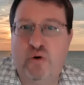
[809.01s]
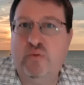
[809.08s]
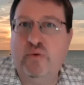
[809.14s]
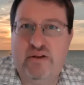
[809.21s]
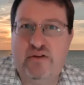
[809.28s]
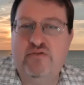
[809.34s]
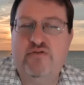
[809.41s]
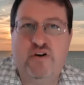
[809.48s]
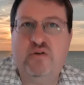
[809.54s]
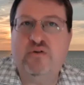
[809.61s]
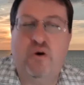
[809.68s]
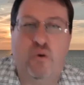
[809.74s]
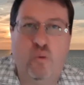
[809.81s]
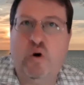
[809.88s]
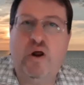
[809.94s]
We have to figure
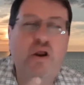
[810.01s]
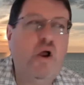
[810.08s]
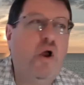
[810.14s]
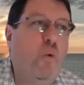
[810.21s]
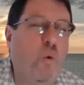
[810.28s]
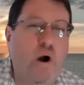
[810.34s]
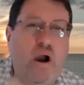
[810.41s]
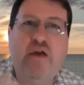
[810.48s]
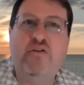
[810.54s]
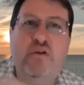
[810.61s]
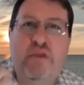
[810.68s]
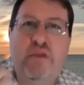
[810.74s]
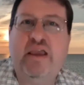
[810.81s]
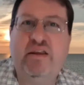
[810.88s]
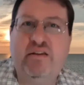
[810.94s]
out why are they
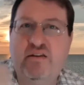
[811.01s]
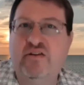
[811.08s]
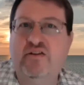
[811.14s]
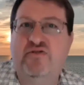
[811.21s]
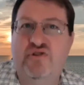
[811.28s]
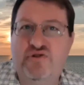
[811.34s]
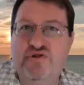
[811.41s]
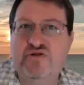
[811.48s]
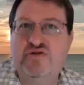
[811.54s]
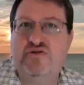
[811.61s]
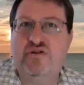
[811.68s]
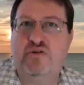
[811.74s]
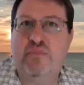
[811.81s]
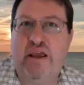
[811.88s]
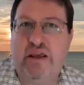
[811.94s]
making the decisions
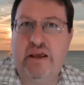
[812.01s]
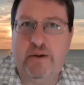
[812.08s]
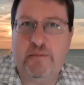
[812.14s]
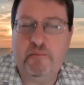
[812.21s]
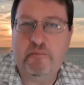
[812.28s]
they're making.